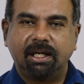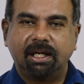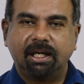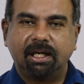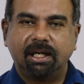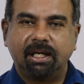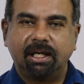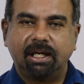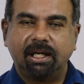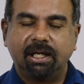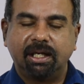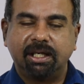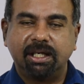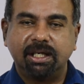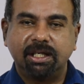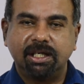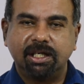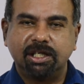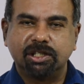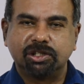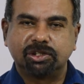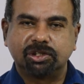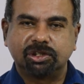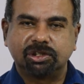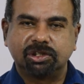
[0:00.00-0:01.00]
he
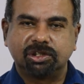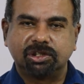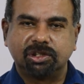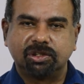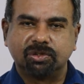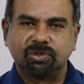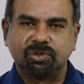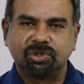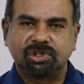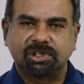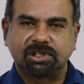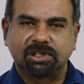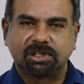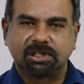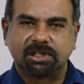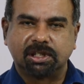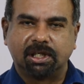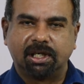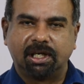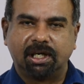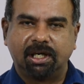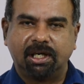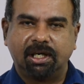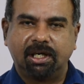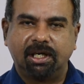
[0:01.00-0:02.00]
introduced
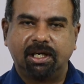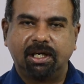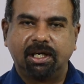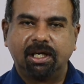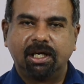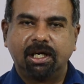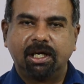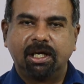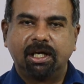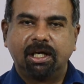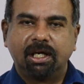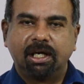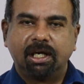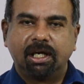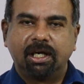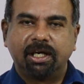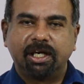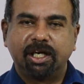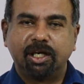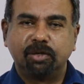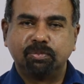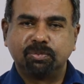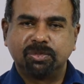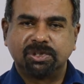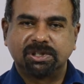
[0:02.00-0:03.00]

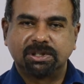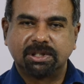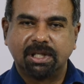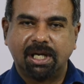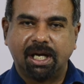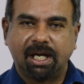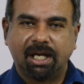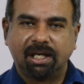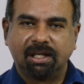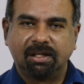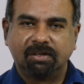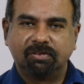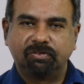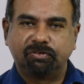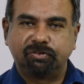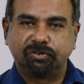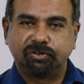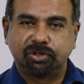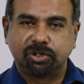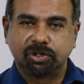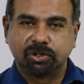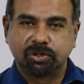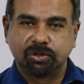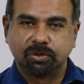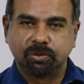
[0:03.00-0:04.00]
himself
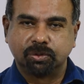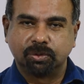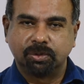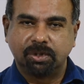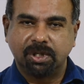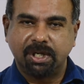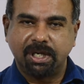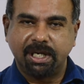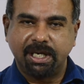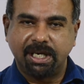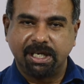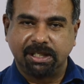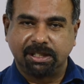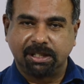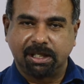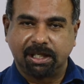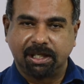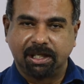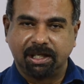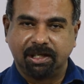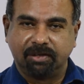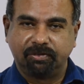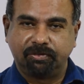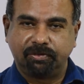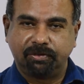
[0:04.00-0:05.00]
to
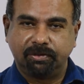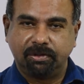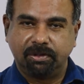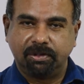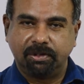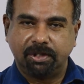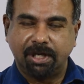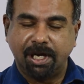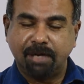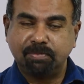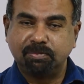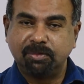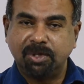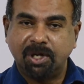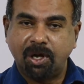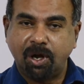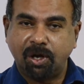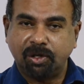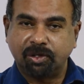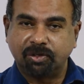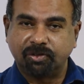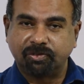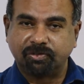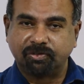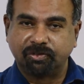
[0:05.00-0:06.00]
Heathcliff. I'm
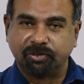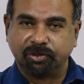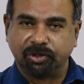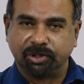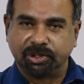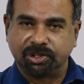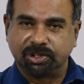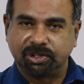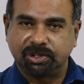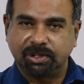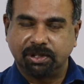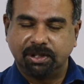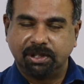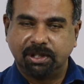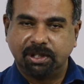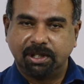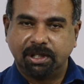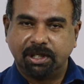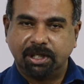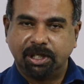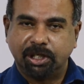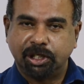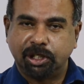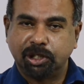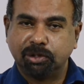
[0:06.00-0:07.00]
Lockwood,
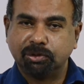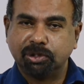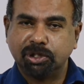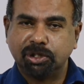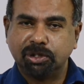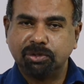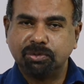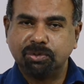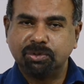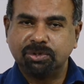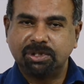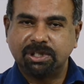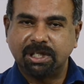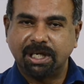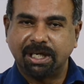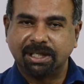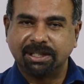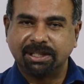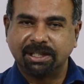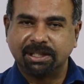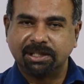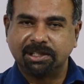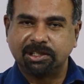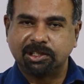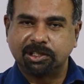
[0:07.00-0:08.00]
your new
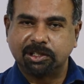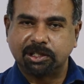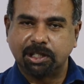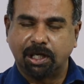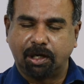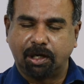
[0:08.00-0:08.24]
tenant, sir.